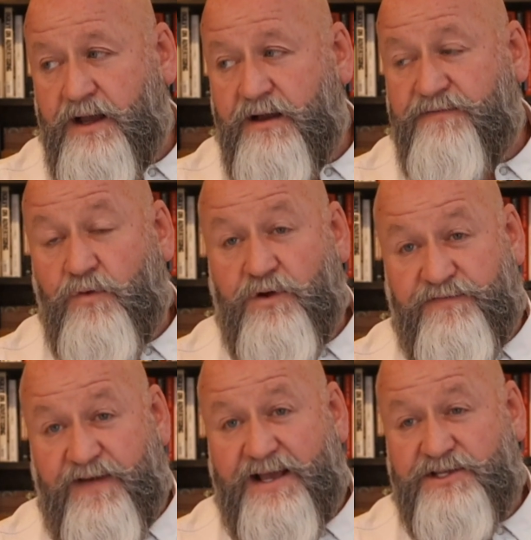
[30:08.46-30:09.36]
for
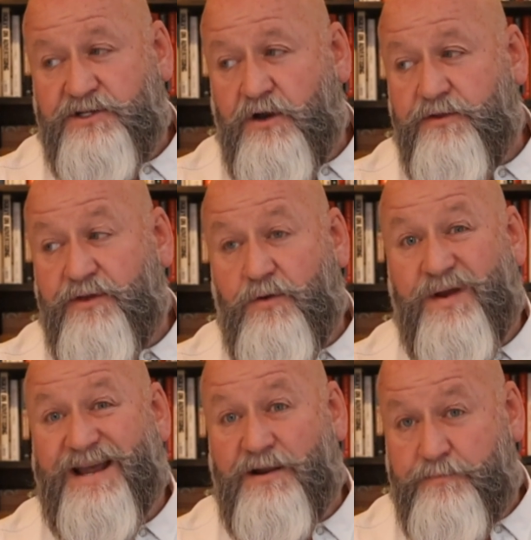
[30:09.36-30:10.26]
fast growth. It
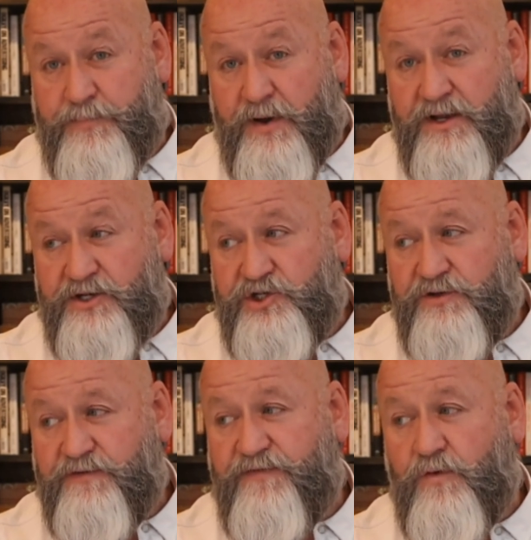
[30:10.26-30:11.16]
went down a
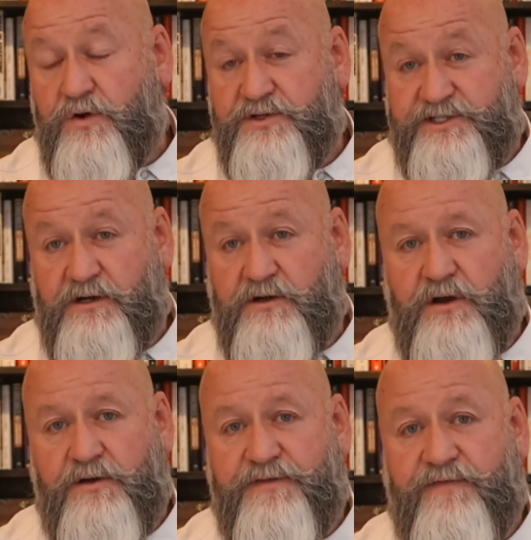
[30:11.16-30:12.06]
bunch for zero
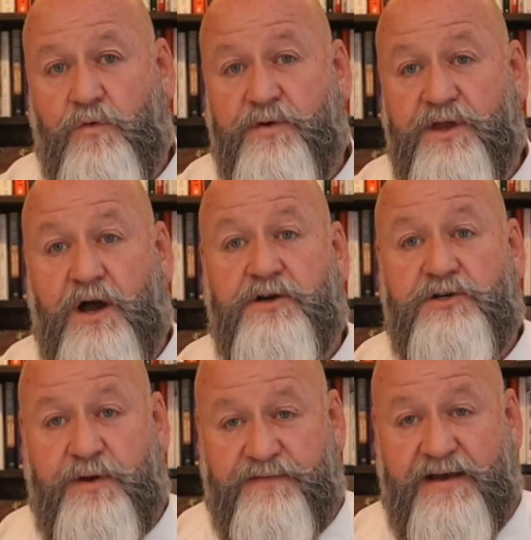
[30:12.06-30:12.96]
growth for the under
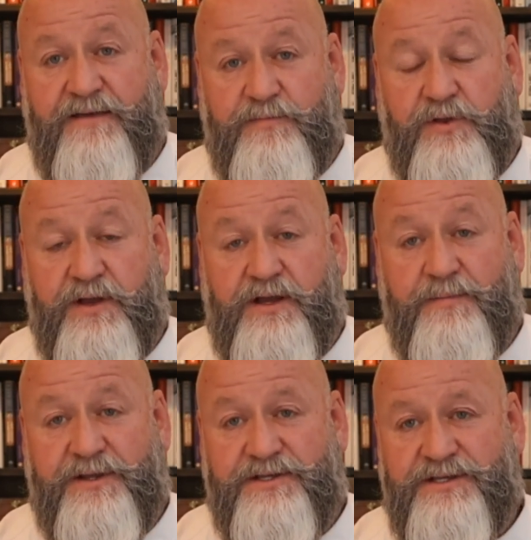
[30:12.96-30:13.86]
25 employee
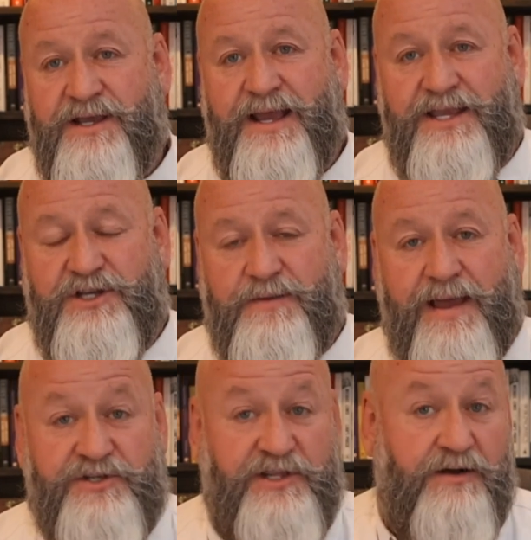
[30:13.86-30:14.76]
companies. As you can
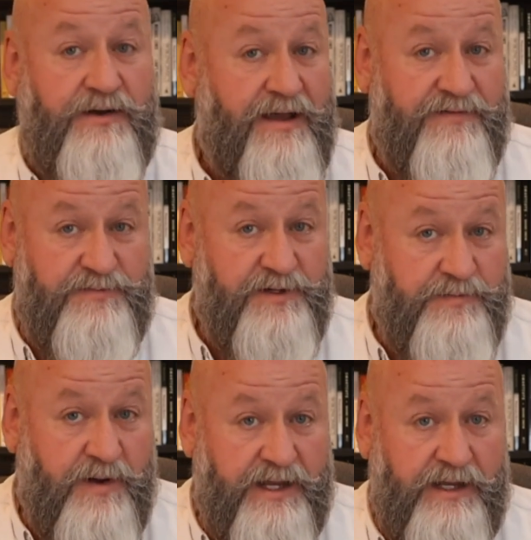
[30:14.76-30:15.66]
imagine, they don't have as
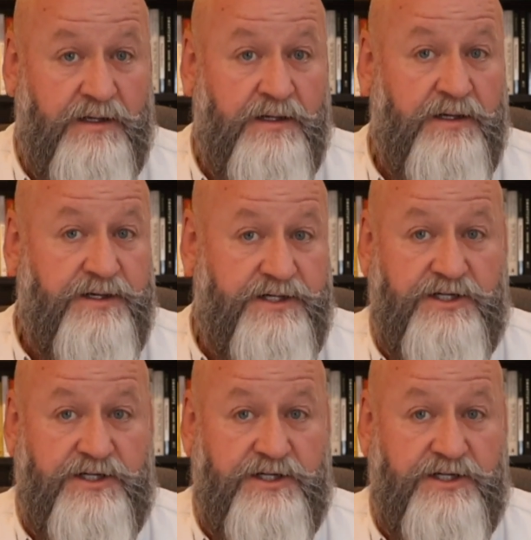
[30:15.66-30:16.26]
much money to